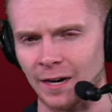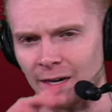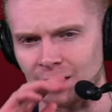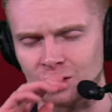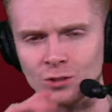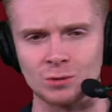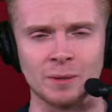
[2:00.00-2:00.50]

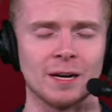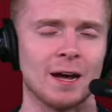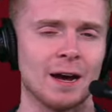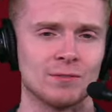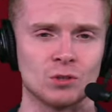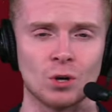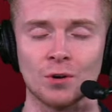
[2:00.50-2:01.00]
and
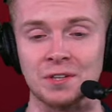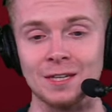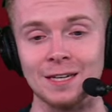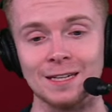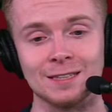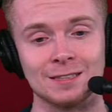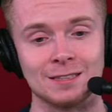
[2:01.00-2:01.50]
after all, he
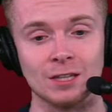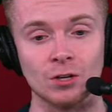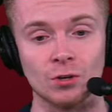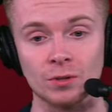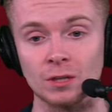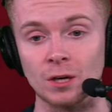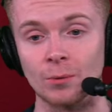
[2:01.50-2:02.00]
is
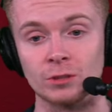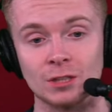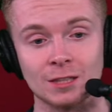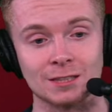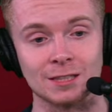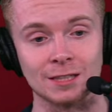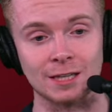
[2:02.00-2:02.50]
still, you know,
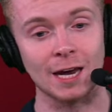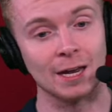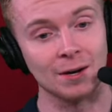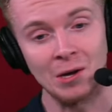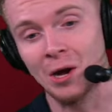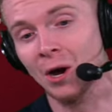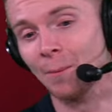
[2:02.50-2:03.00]
just a kid.